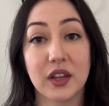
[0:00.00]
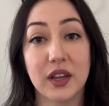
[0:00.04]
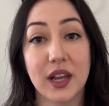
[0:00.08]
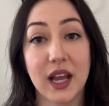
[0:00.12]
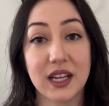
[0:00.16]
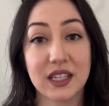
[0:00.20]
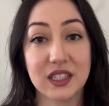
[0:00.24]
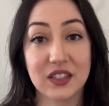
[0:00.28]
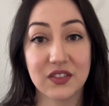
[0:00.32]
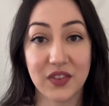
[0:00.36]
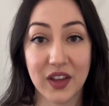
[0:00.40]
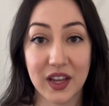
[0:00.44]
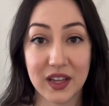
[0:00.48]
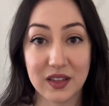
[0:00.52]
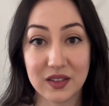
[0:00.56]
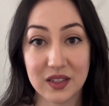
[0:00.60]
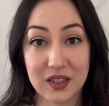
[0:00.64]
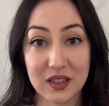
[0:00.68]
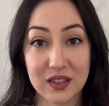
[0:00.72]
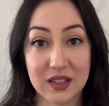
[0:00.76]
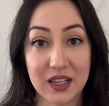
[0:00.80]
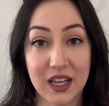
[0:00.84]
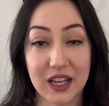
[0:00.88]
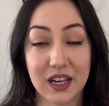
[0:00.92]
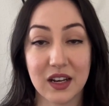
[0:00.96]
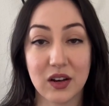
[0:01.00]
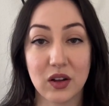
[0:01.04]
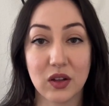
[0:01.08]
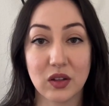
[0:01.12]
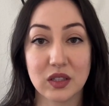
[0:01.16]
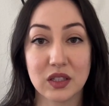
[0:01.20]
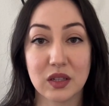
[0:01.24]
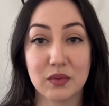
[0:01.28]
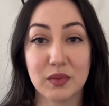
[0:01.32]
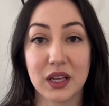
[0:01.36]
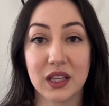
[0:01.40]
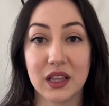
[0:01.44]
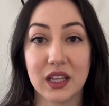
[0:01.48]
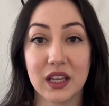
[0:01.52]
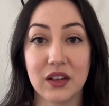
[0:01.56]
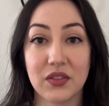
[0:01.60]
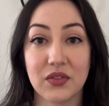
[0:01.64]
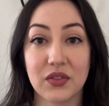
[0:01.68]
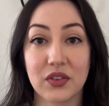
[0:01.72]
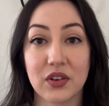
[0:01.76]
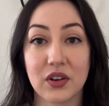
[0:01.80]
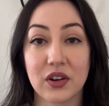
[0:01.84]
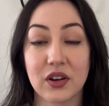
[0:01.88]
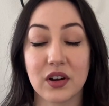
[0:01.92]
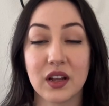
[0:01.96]
the next phases, and ultimately
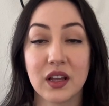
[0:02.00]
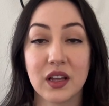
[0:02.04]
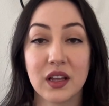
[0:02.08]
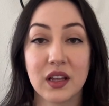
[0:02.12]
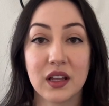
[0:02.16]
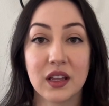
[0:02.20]
for